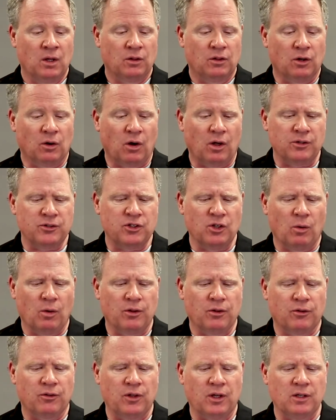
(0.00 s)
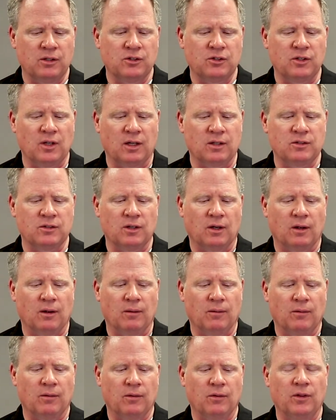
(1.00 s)
There are also other things that
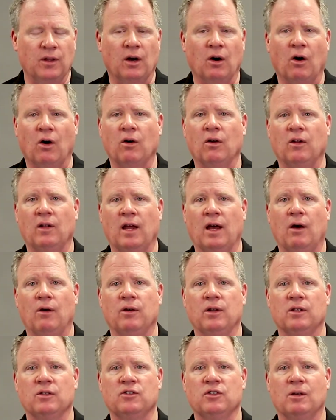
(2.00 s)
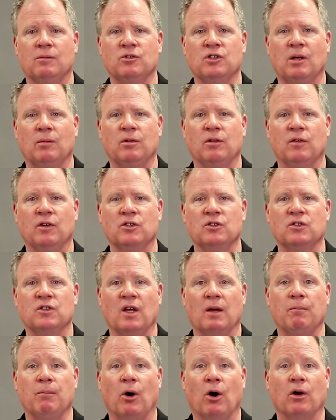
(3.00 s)
aren't allowed in some subdivisions,
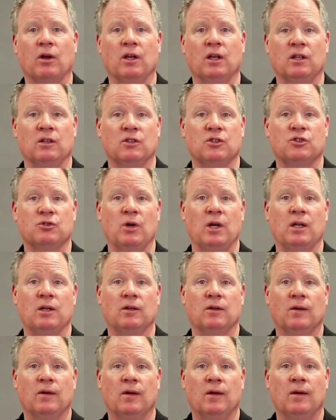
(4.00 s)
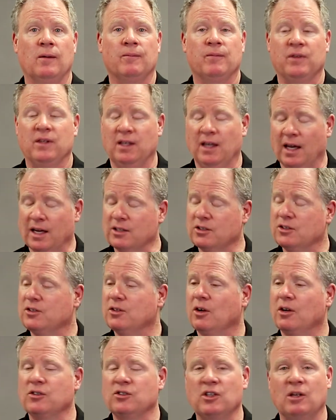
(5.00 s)
like parking in the street. Yes,
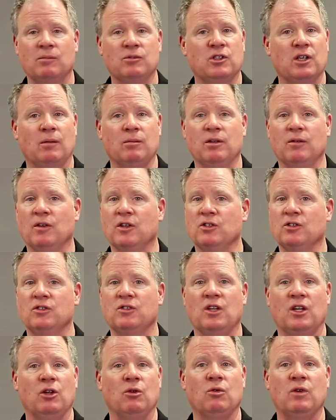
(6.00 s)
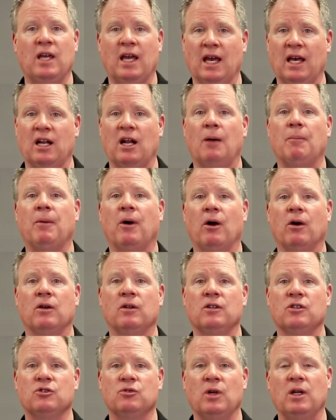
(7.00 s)
there are some subdivisions that you cannot park
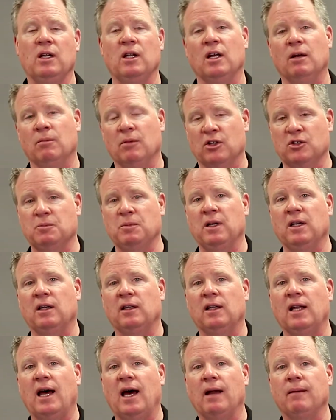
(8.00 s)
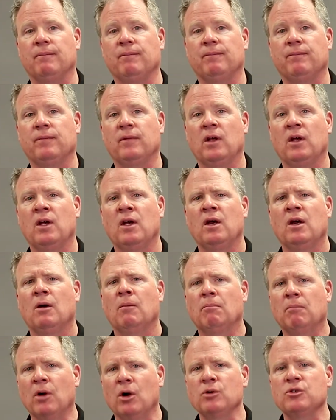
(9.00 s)
in the street. It must be in a lot.
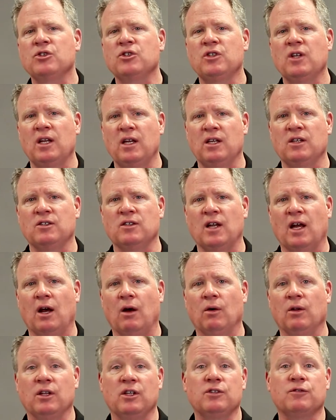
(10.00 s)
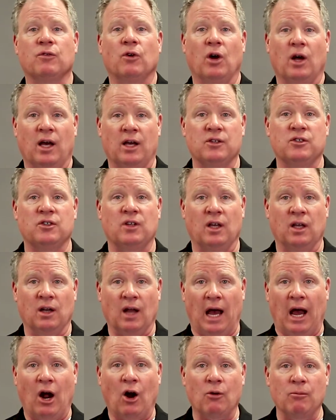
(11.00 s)
Most cities now, at least for us
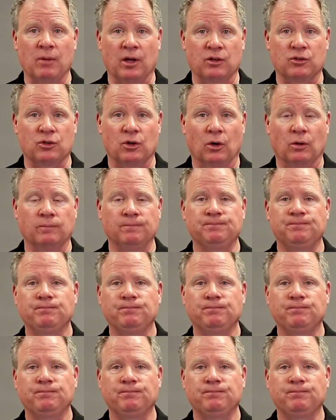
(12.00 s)
in our metro,